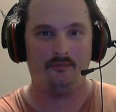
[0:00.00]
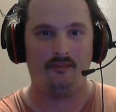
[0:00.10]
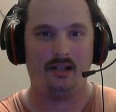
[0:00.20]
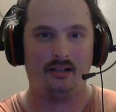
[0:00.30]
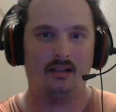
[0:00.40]
In
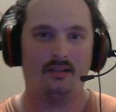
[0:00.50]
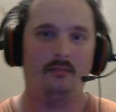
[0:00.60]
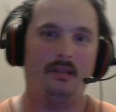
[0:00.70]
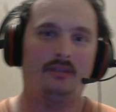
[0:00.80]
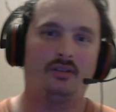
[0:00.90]
fact,
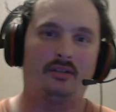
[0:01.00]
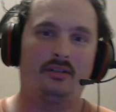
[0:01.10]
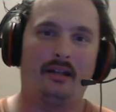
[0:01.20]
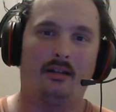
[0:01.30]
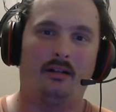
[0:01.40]
Dustin mentioned
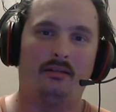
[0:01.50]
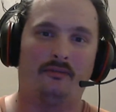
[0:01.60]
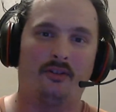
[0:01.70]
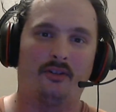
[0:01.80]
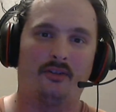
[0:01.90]
that on
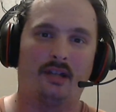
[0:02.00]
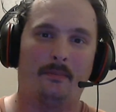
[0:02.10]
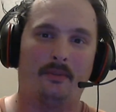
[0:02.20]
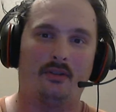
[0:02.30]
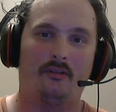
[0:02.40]
the first
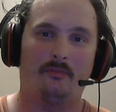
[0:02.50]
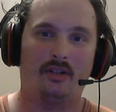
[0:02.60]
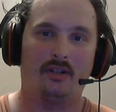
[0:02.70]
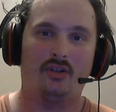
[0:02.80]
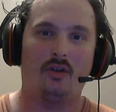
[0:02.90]
episode of
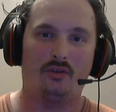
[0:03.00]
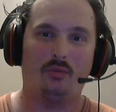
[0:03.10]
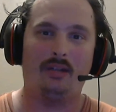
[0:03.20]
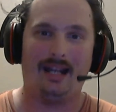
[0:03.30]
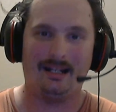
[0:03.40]
my show in
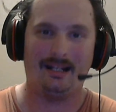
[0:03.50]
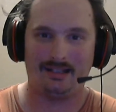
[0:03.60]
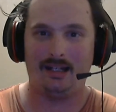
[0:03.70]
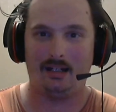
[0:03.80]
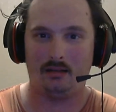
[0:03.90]

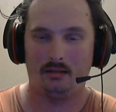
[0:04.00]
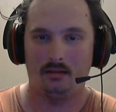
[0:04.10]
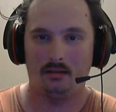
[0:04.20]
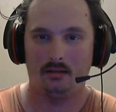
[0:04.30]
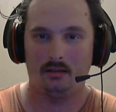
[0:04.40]
2018,
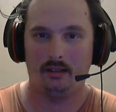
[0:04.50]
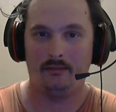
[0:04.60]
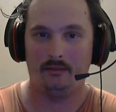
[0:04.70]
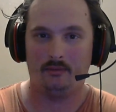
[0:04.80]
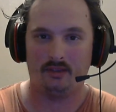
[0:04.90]

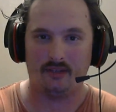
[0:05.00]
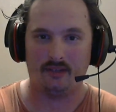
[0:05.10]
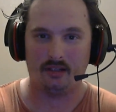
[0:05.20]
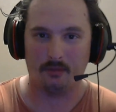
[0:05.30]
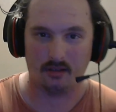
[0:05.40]
and it was a
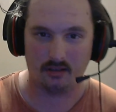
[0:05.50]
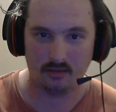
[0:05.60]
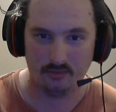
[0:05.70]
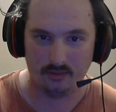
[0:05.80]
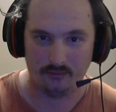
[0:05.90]
Facebook
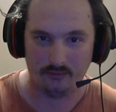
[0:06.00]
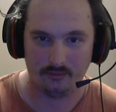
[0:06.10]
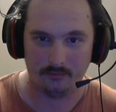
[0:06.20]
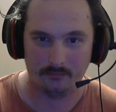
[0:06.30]
exclusive.